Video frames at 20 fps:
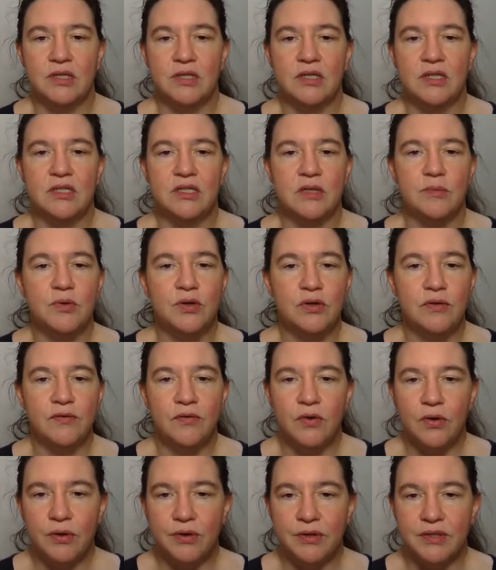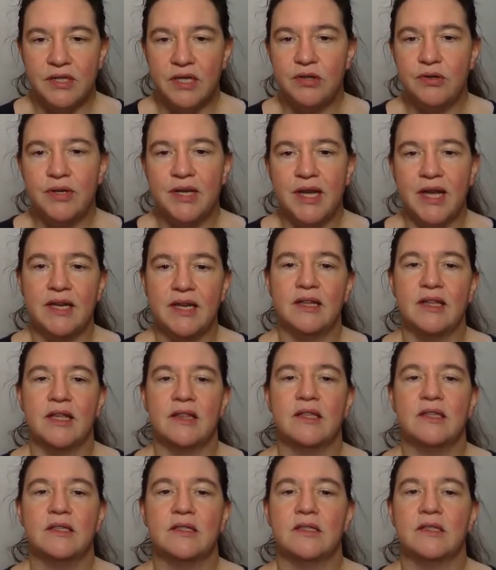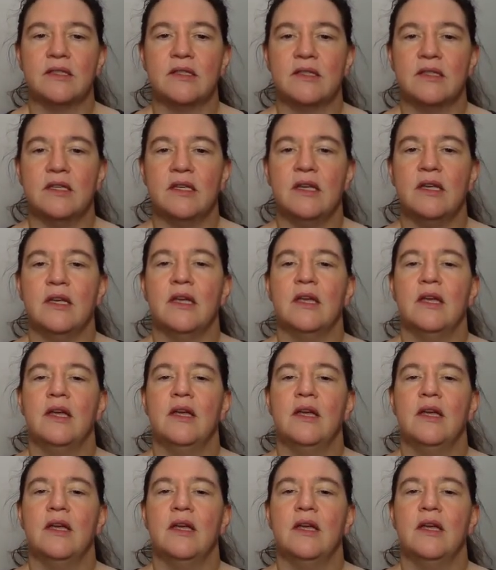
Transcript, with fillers: the distributive laws, and you're getting that this is the